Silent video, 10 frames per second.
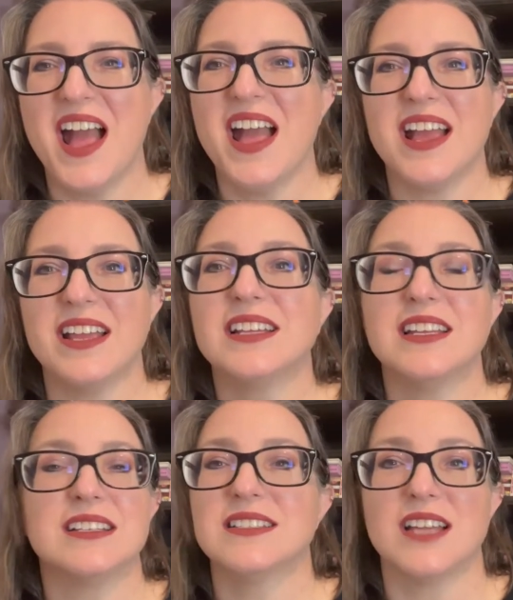
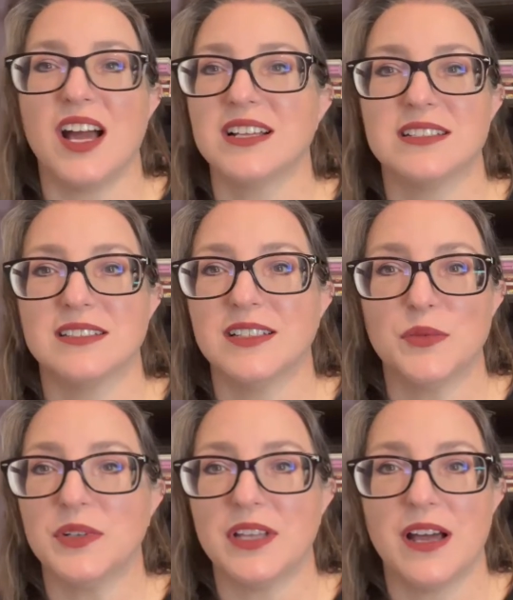it is not, it
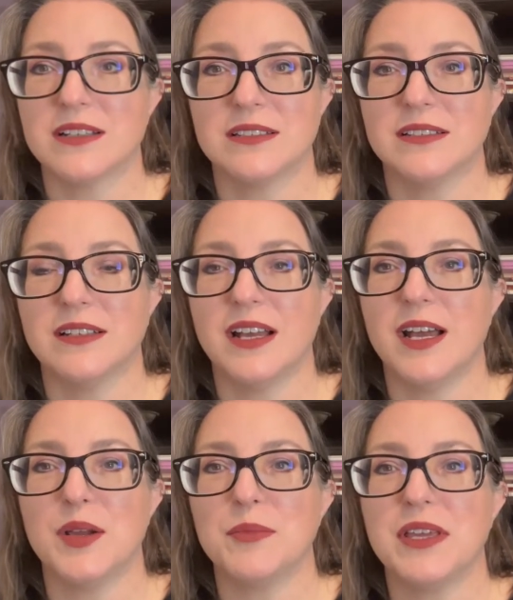will not.
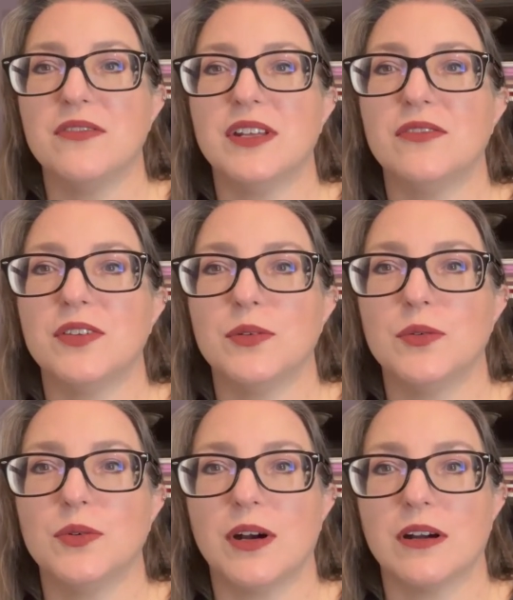Even if
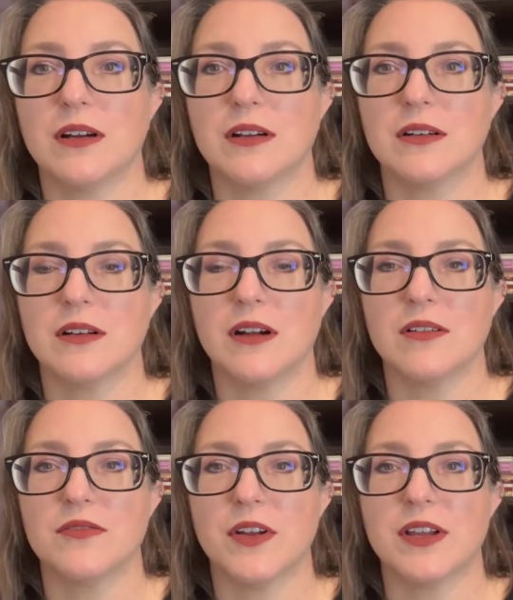you
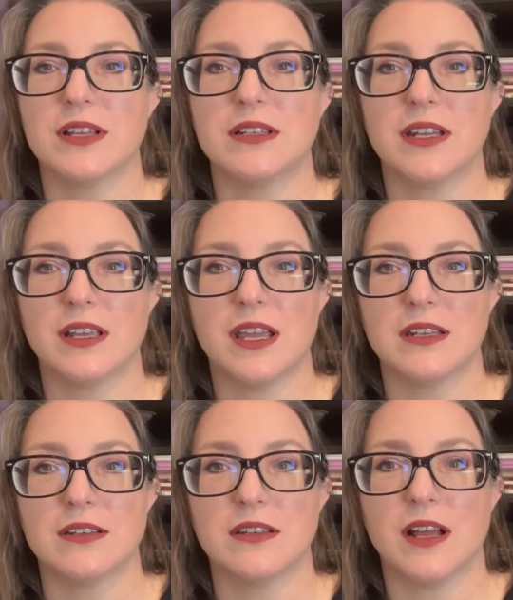are very
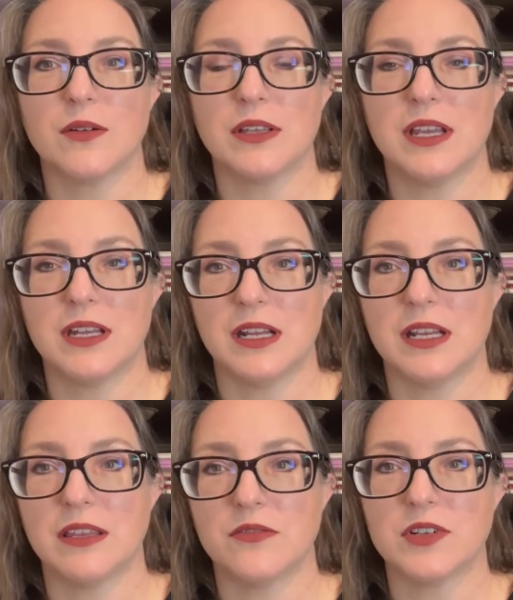dedicated to not really eating
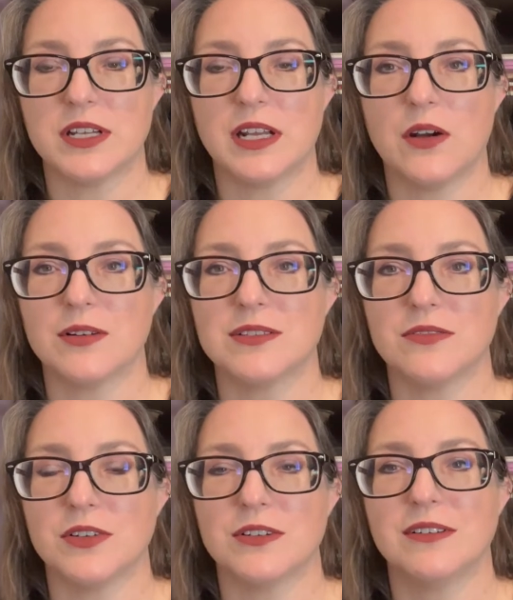anything for 10 hours,
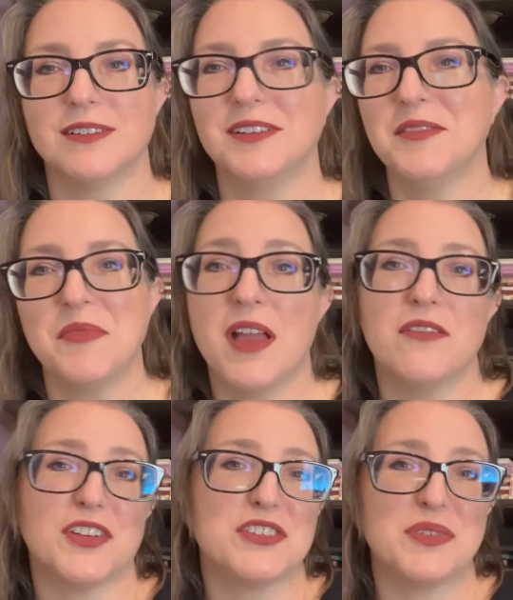if you're
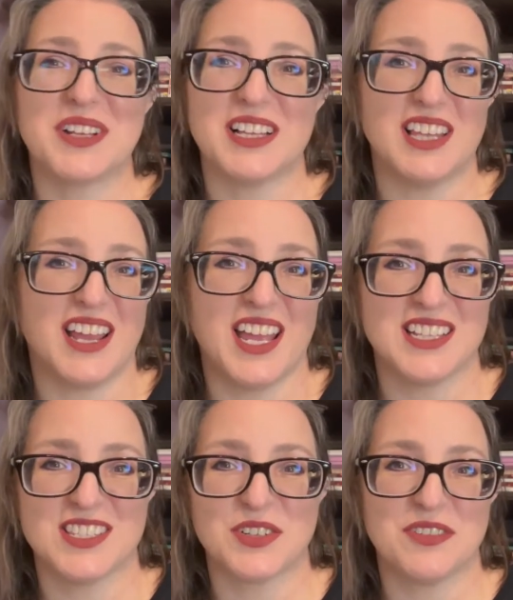doing a
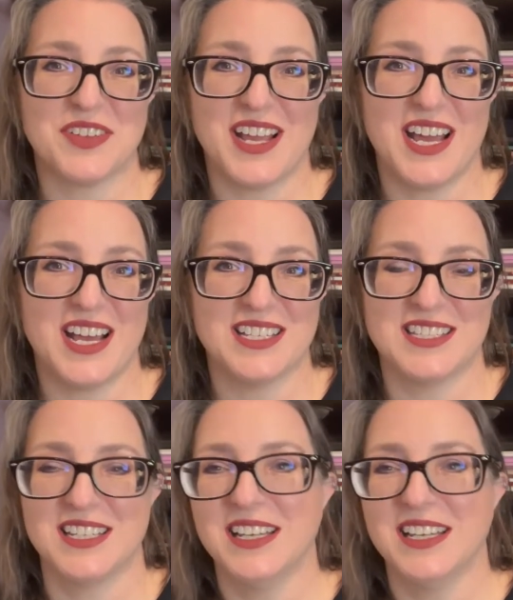cleanse or a fast,